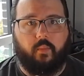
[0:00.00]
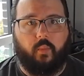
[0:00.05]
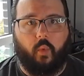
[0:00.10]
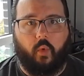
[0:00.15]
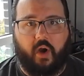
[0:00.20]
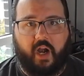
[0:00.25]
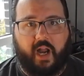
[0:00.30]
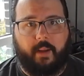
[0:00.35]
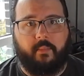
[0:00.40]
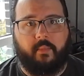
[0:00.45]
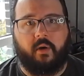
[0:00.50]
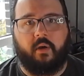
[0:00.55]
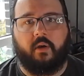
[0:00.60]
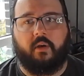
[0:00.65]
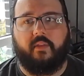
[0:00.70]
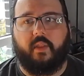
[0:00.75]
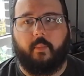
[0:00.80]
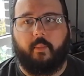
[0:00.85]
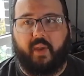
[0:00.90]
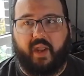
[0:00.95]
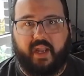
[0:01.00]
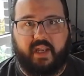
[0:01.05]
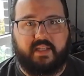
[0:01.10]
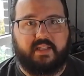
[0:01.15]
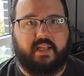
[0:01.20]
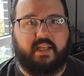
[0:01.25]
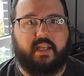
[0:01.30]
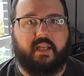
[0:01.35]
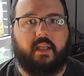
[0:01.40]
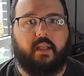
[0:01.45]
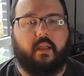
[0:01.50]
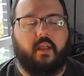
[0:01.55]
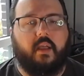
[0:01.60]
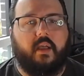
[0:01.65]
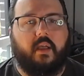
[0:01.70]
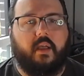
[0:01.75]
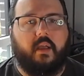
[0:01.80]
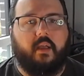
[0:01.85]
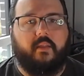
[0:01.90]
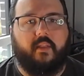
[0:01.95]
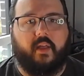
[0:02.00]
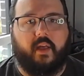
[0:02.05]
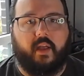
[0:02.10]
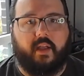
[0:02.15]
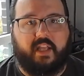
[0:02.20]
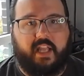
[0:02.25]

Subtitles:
Warhammer, the painting, the